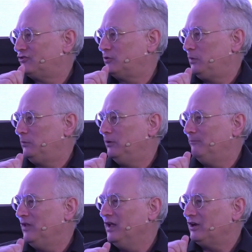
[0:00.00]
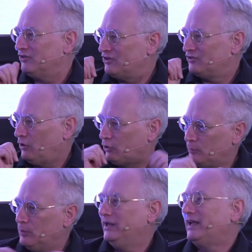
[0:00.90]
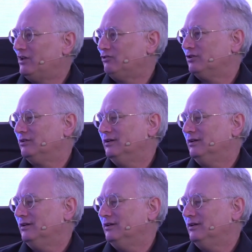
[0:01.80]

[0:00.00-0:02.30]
a problem, because there's no communication.